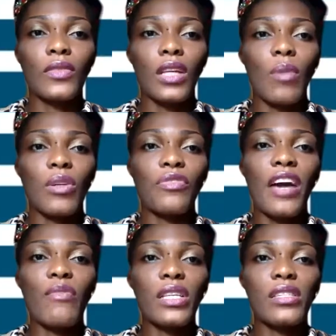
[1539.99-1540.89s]
About
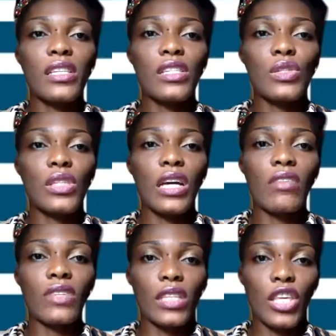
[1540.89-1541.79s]
5 minutes into the
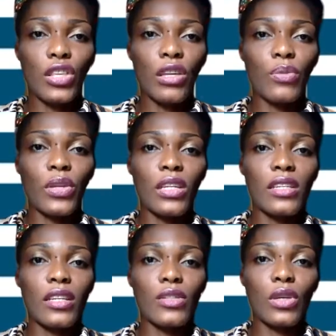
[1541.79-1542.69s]
conversation, Abiola
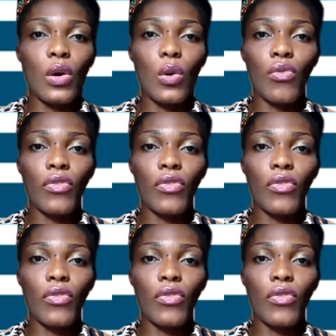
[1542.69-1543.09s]
started to cough.